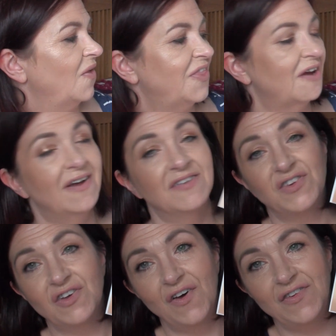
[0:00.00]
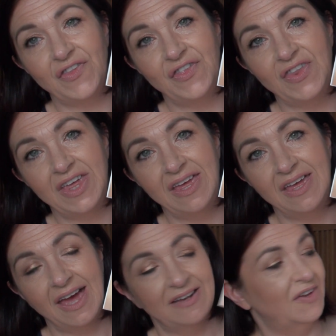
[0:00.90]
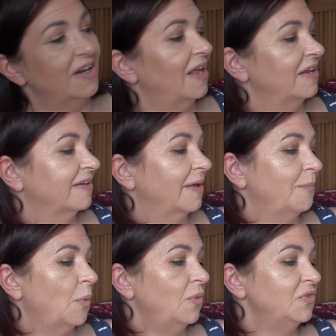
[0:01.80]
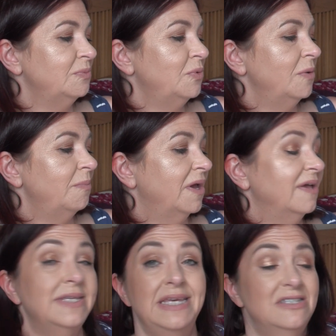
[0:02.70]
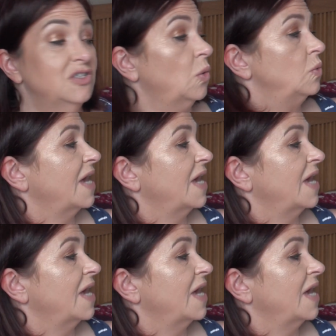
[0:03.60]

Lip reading: advertising the advent calendar, but what's the point because it's sold